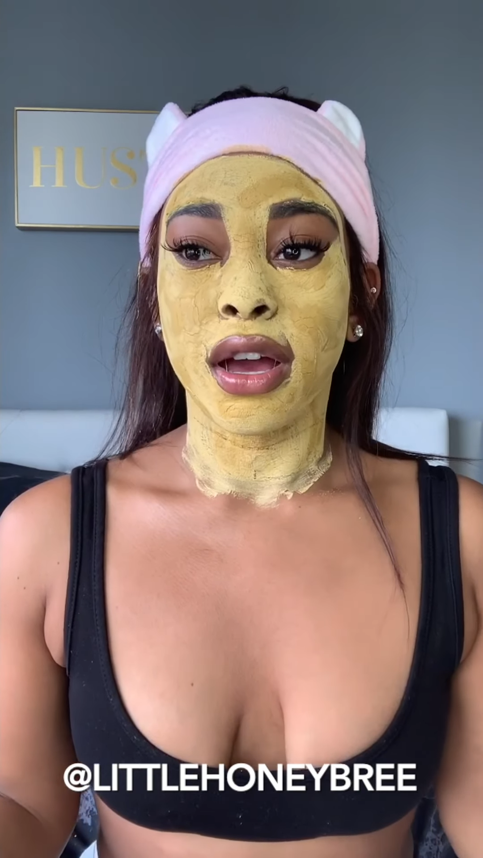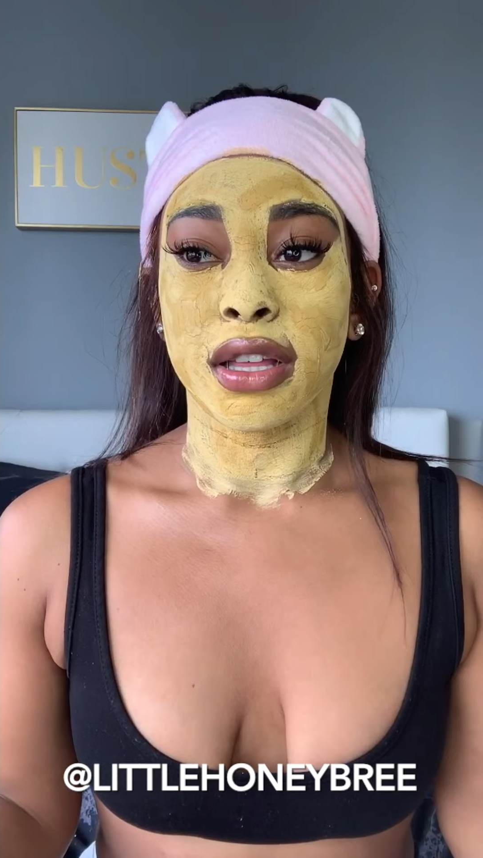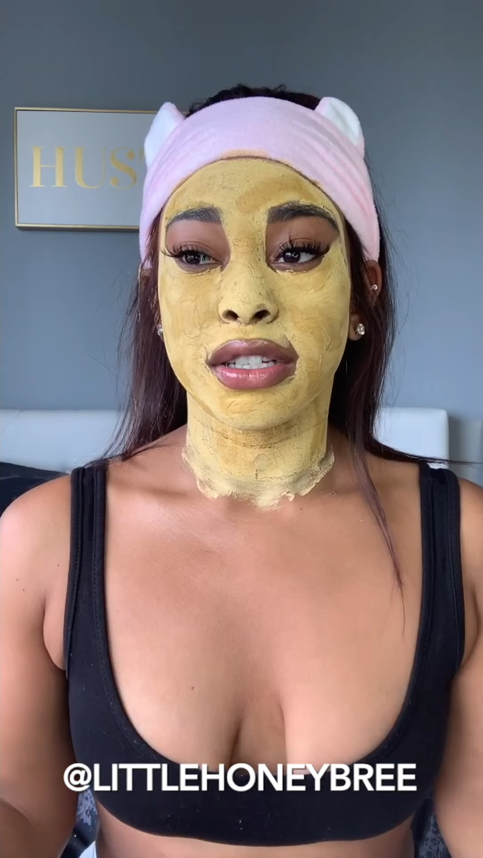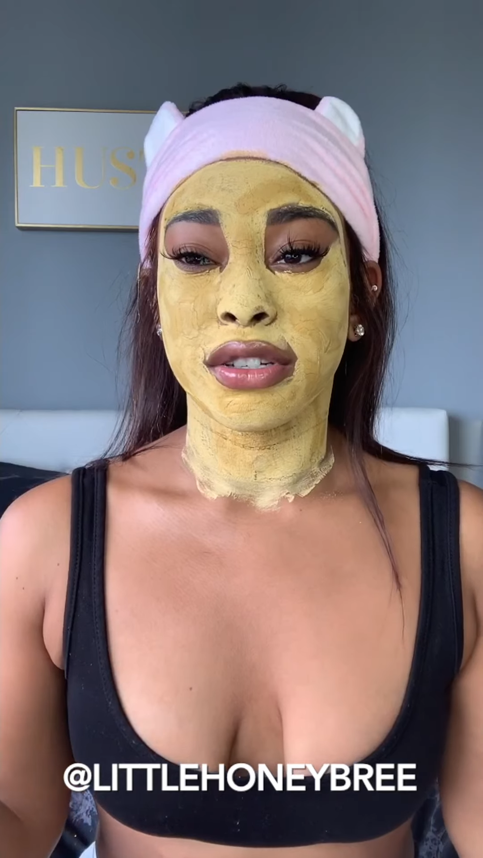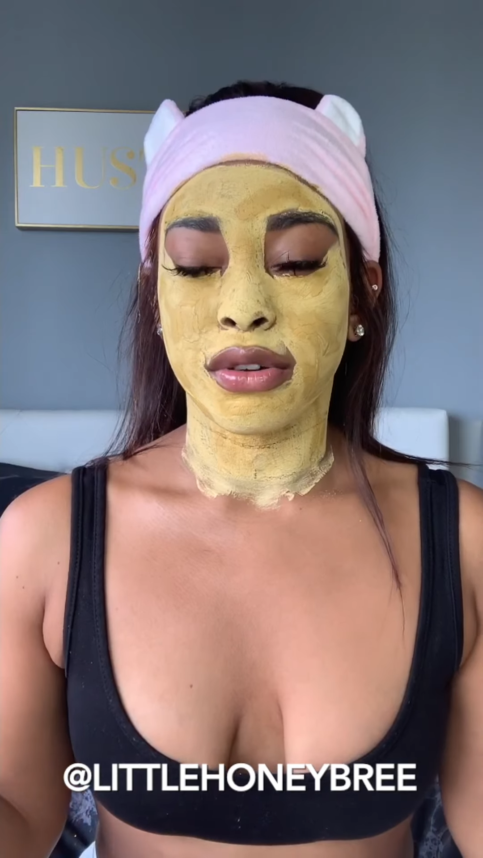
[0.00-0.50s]

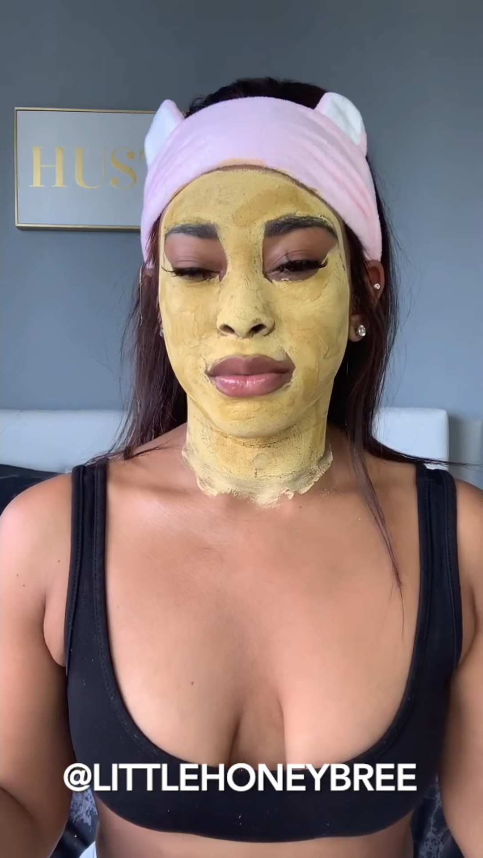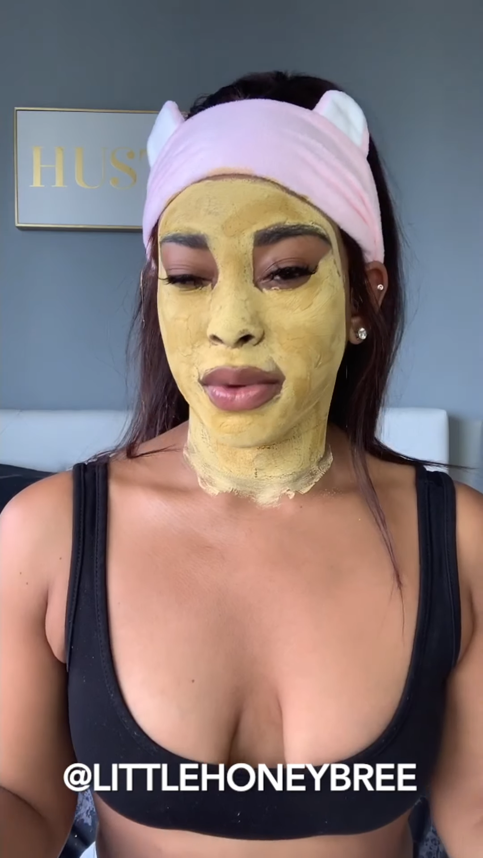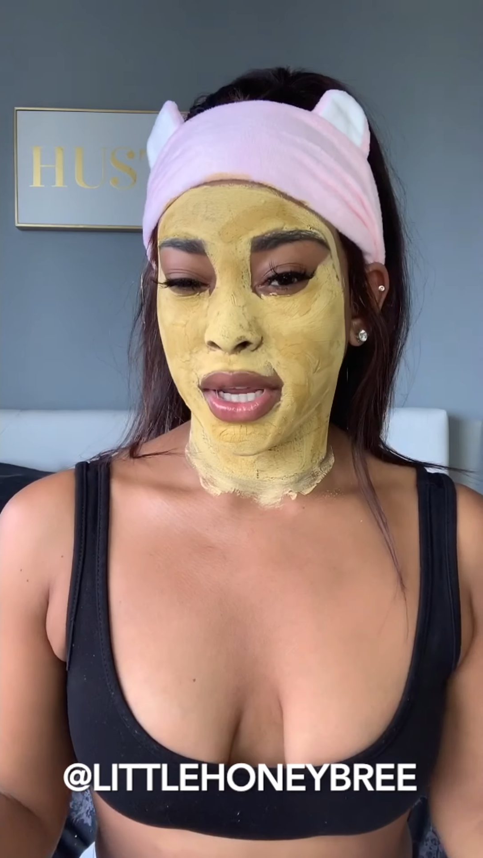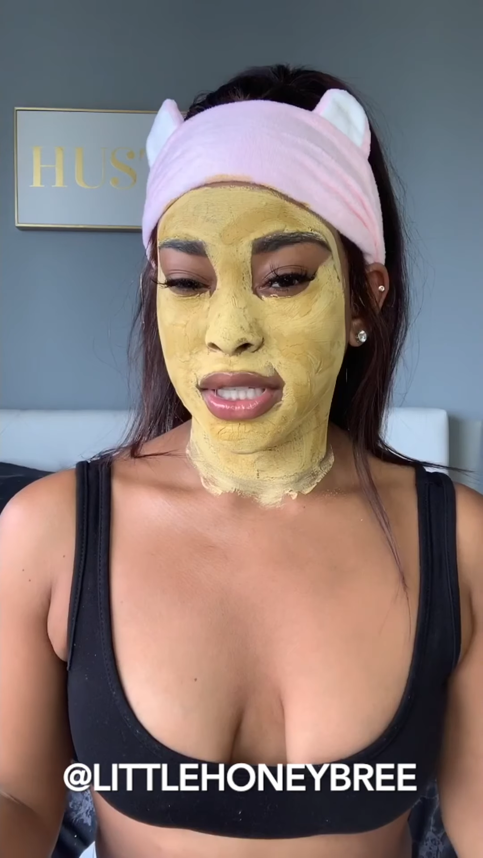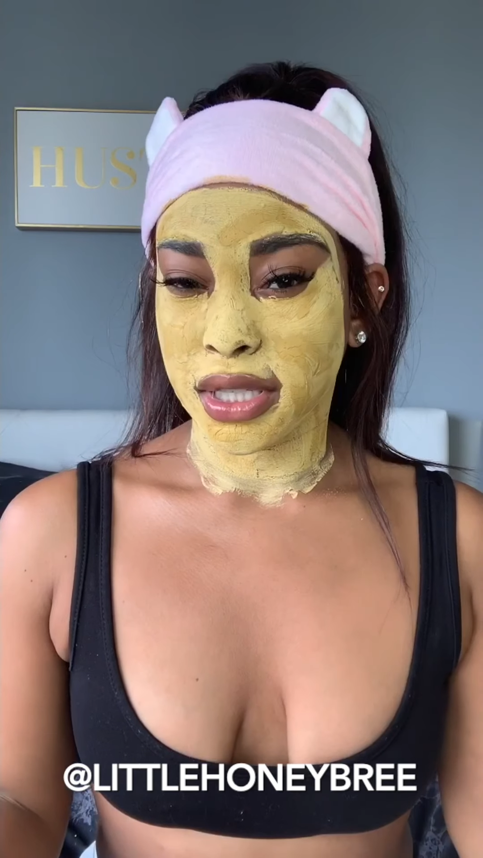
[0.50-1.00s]
I like to do it with
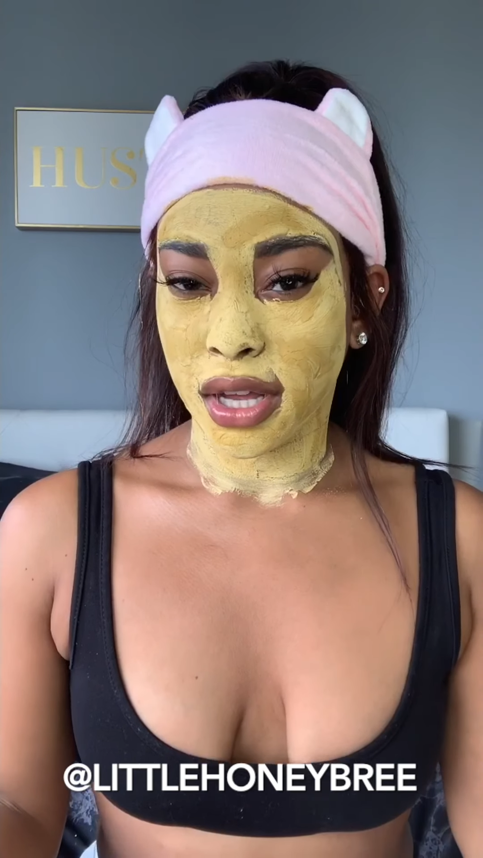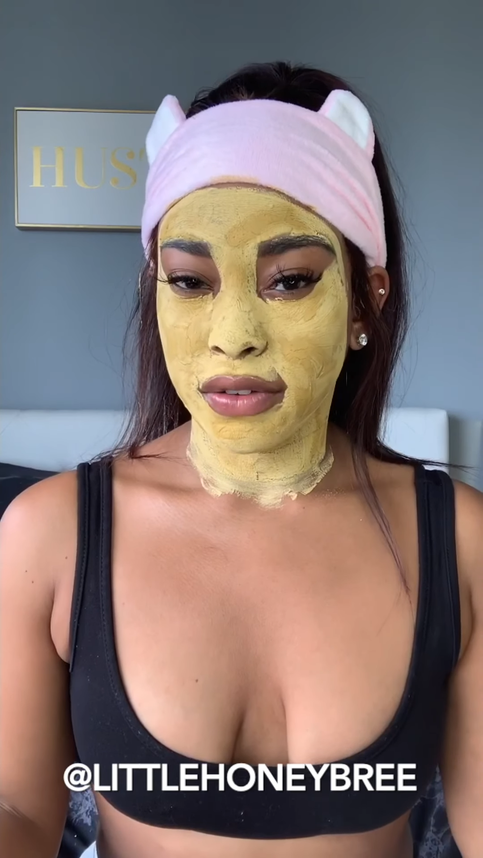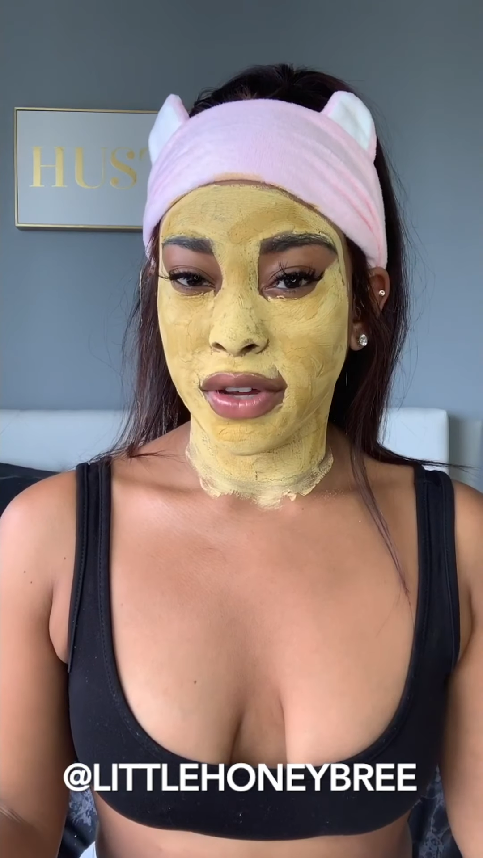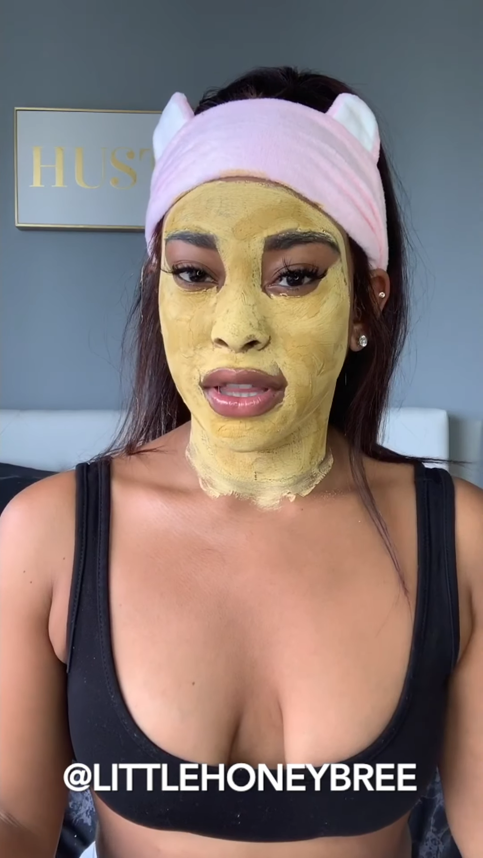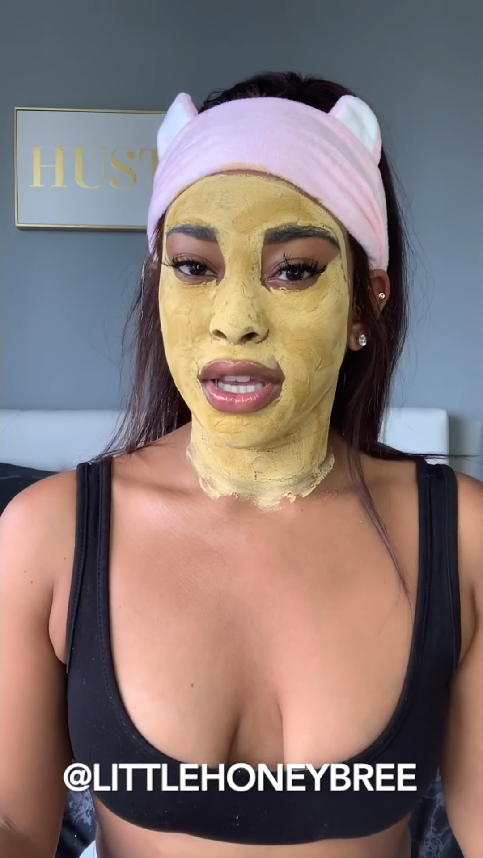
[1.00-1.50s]

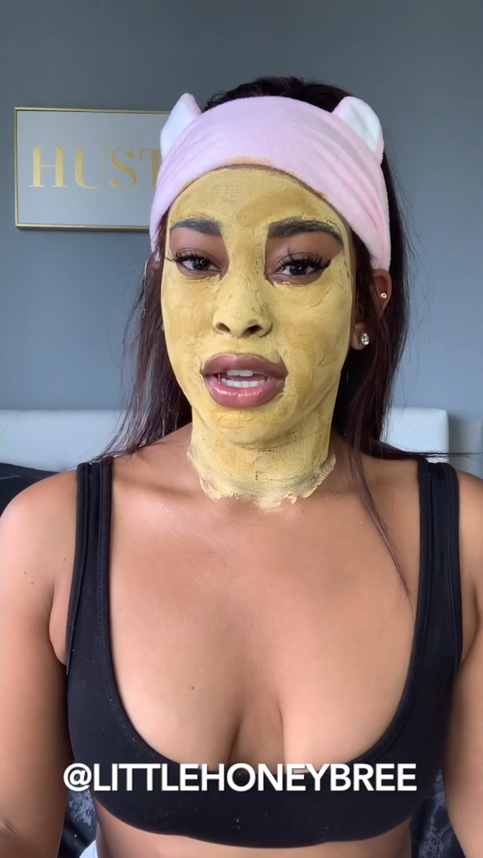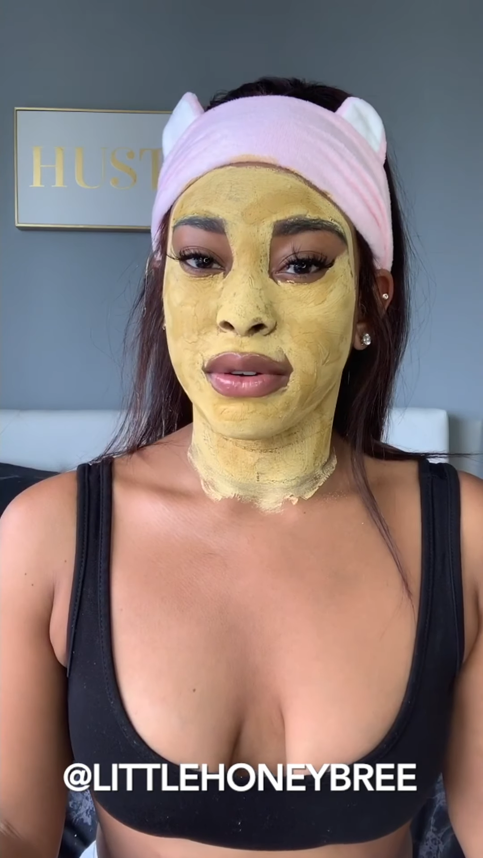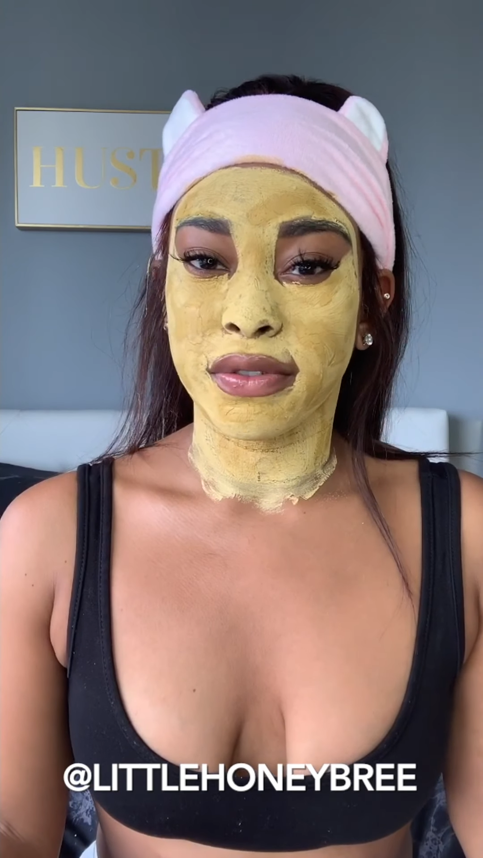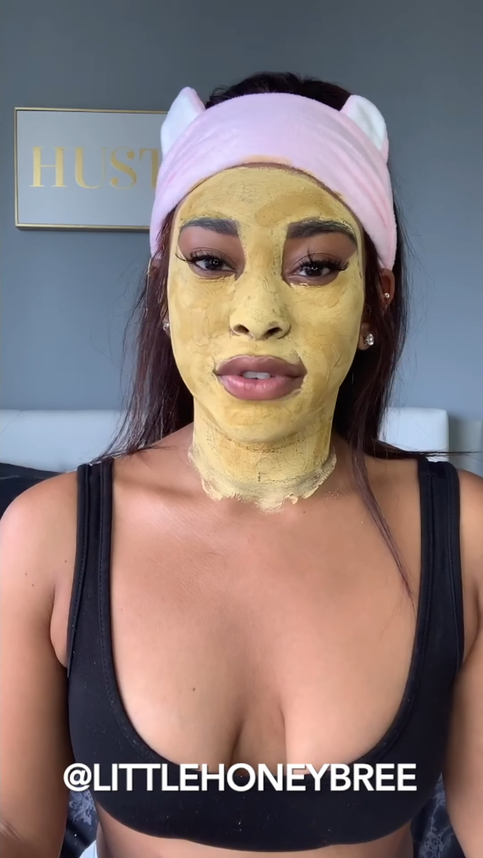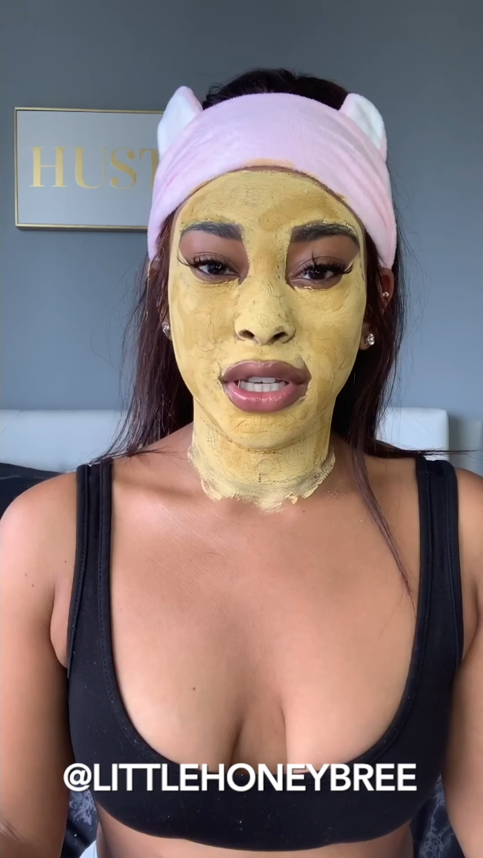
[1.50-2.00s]
myself. I like
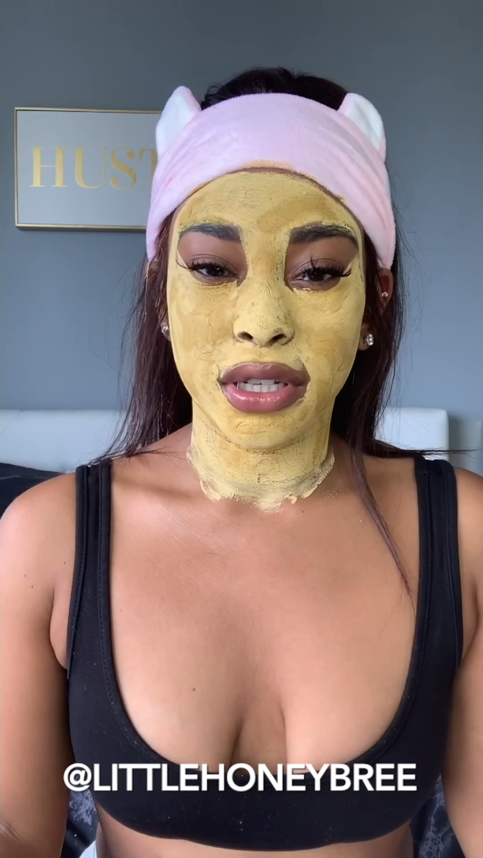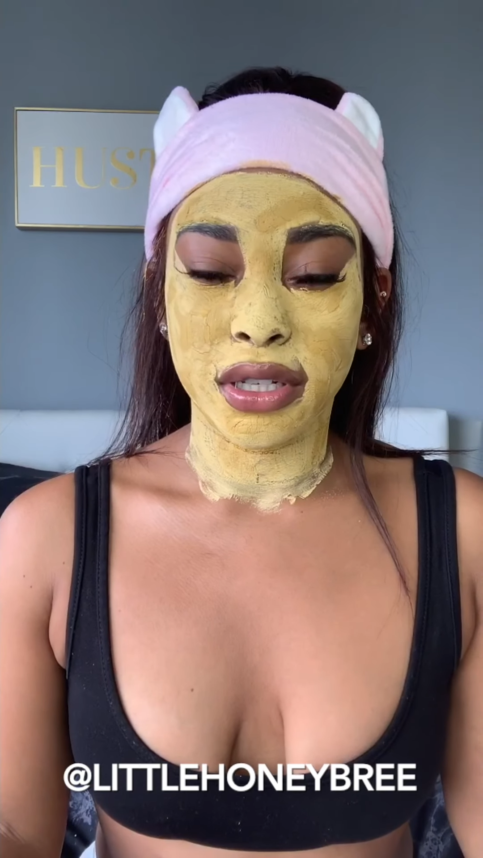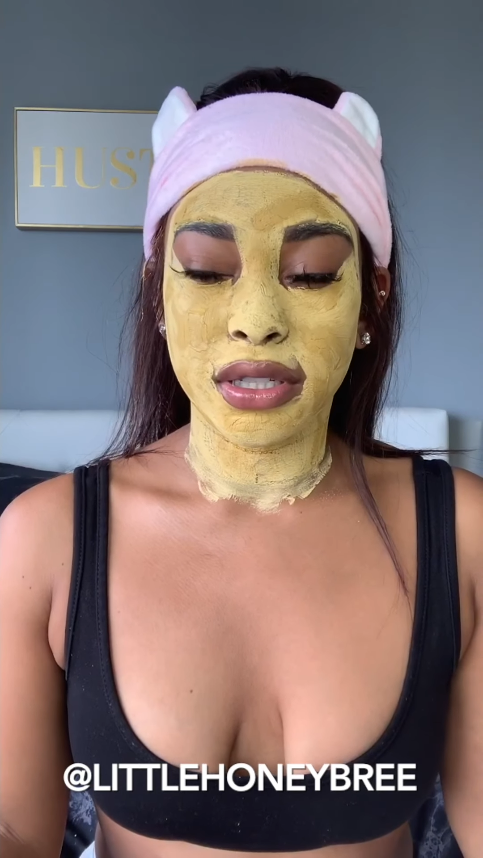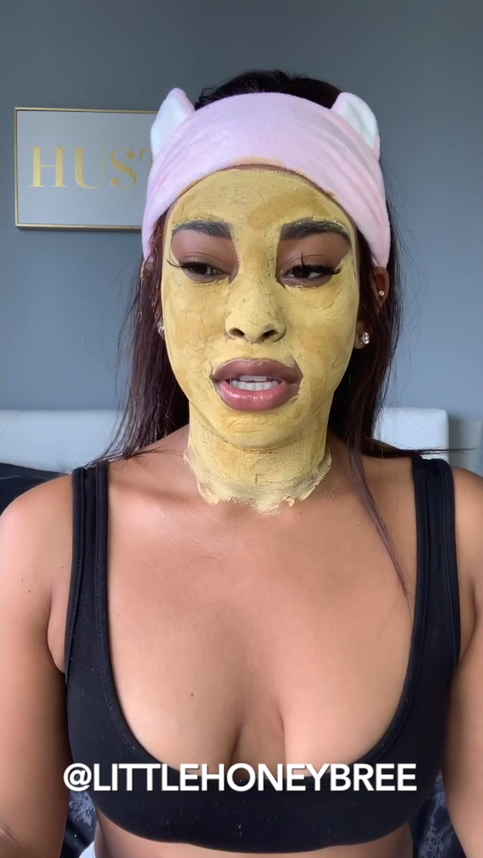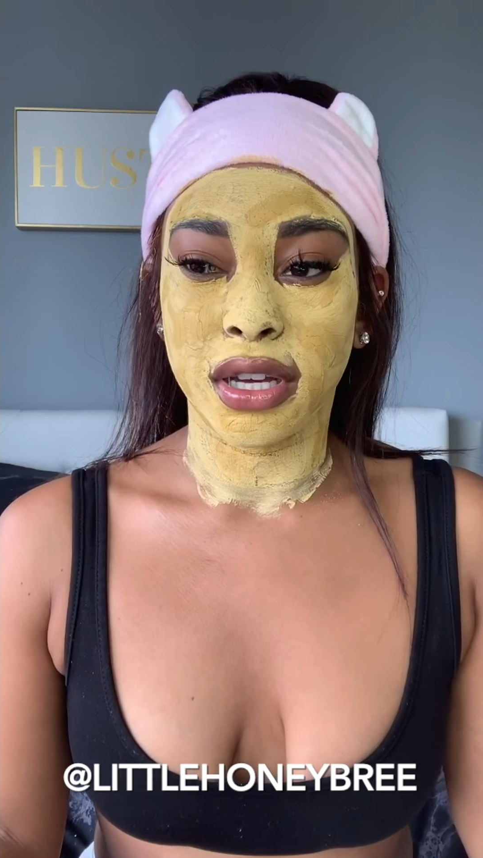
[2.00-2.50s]
how it
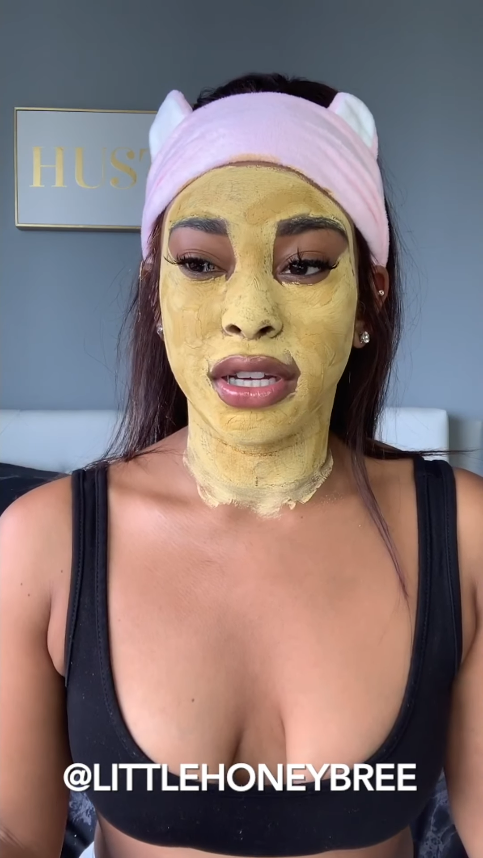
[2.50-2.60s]
feels.